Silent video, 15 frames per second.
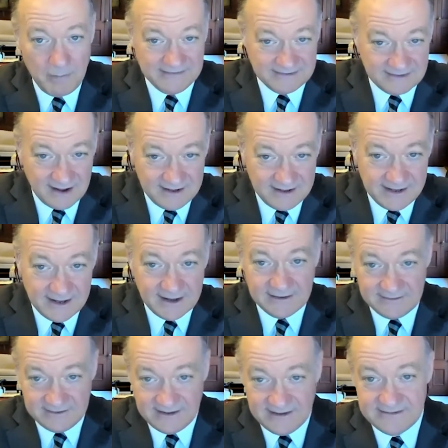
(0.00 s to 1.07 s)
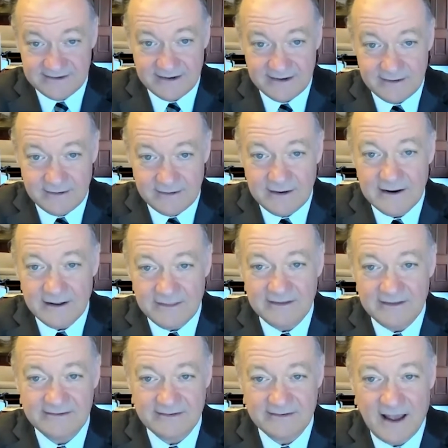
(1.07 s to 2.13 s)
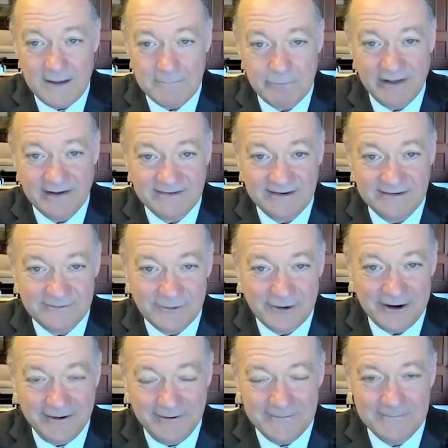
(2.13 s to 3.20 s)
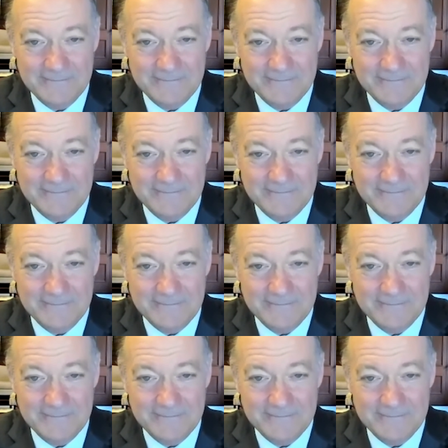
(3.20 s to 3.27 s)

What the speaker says: by studying and teaching this complex history?